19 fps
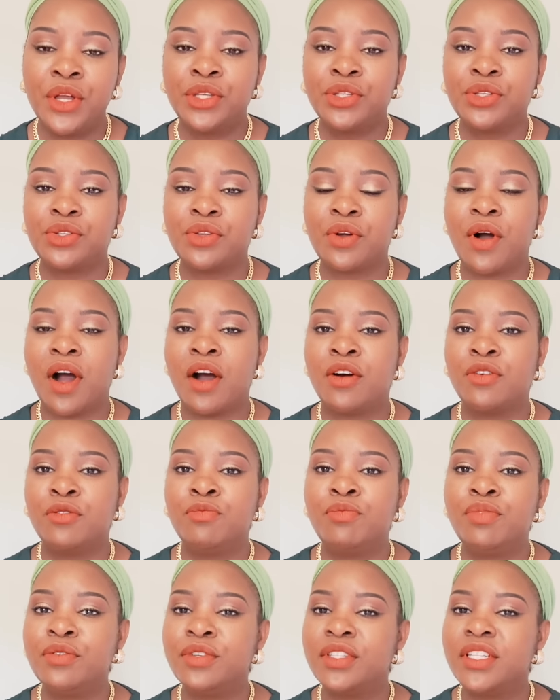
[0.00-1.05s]
So I'll
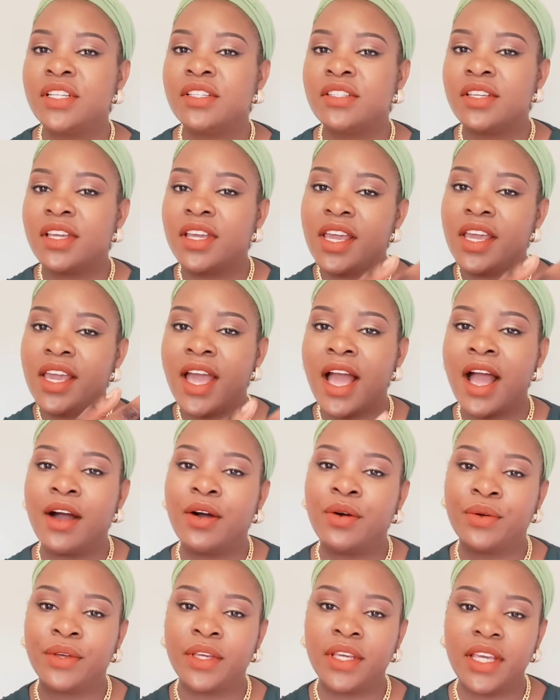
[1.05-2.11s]
put it here
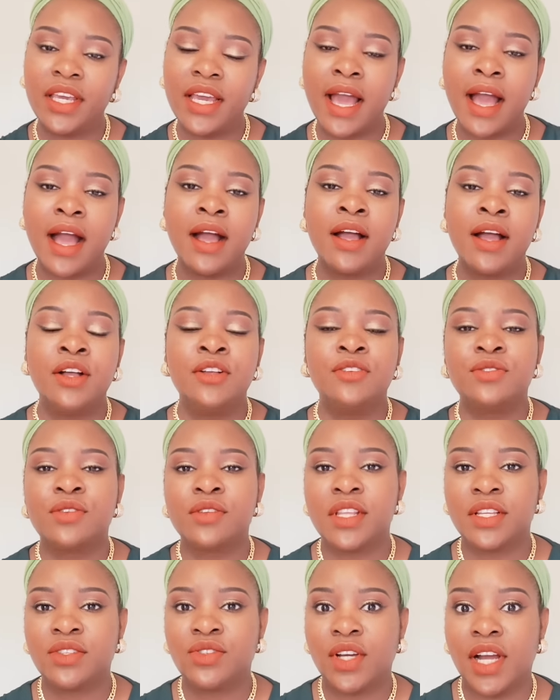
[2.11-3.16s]
or here so
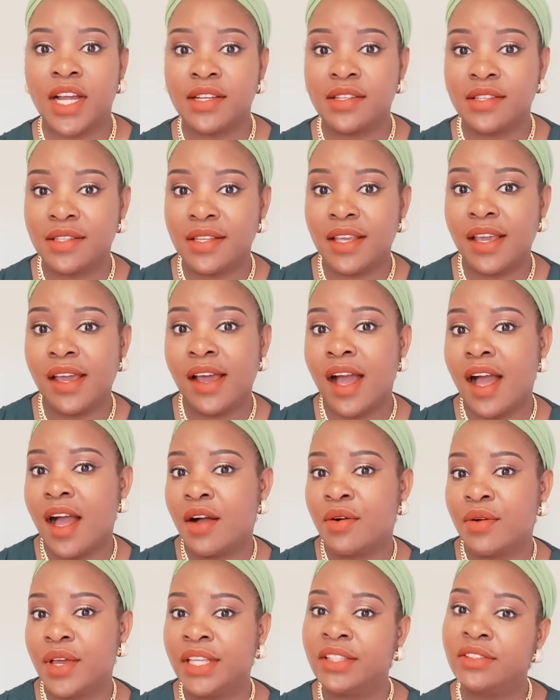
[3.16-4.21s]
that you can see
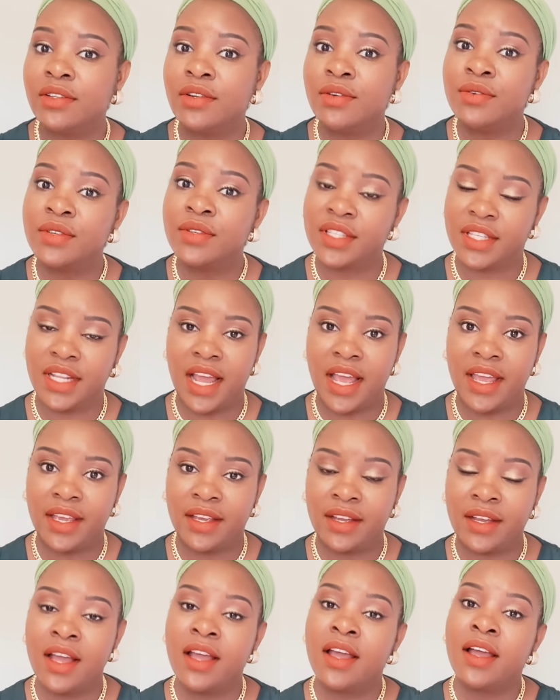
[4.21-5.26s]
how it looks
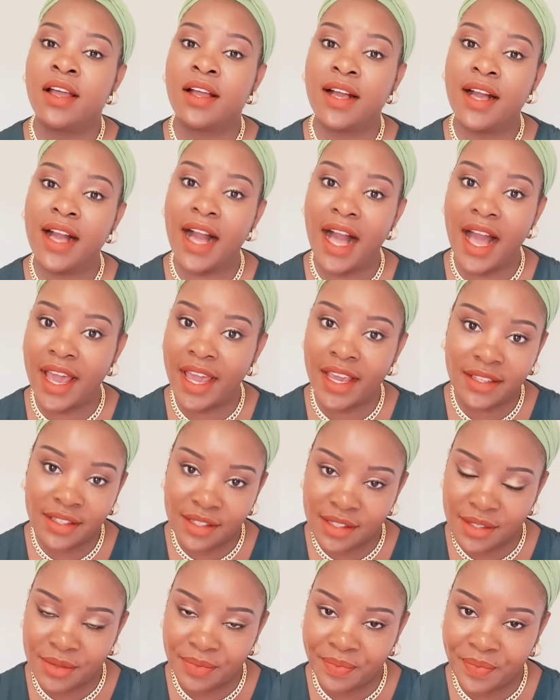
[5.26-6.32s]
like.
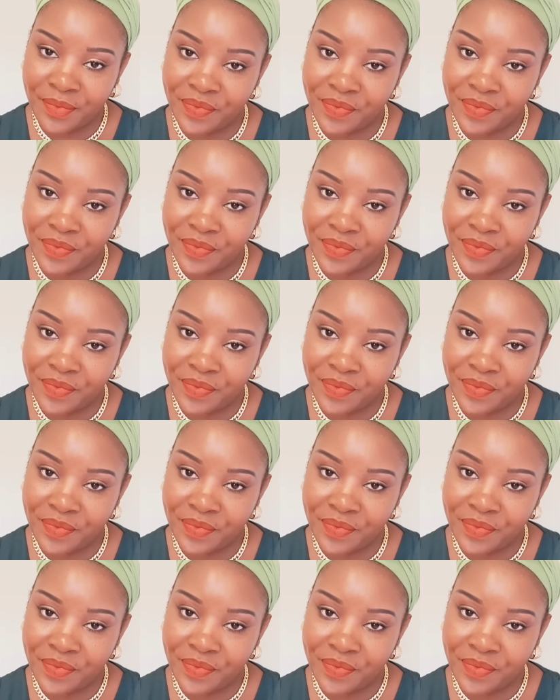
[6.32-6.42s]
Guys,